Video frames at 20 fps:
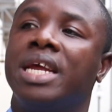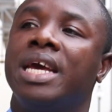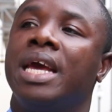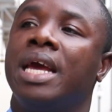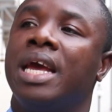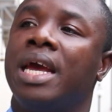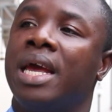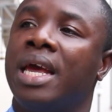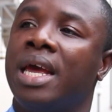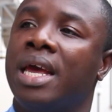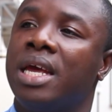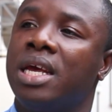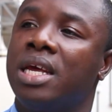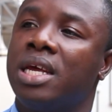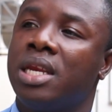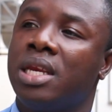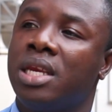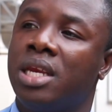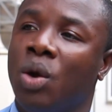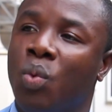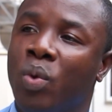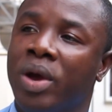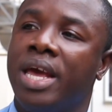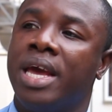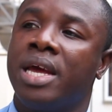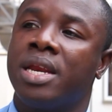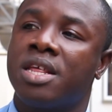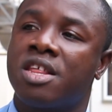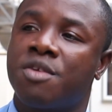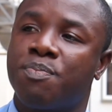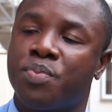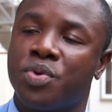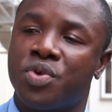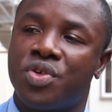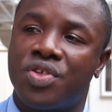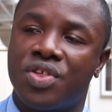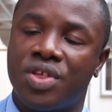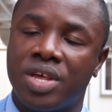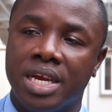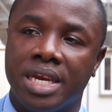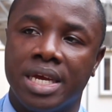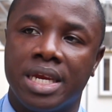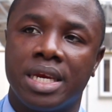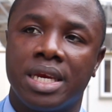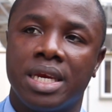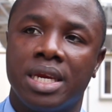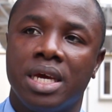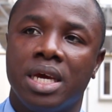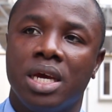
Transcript: the way it is proceeding,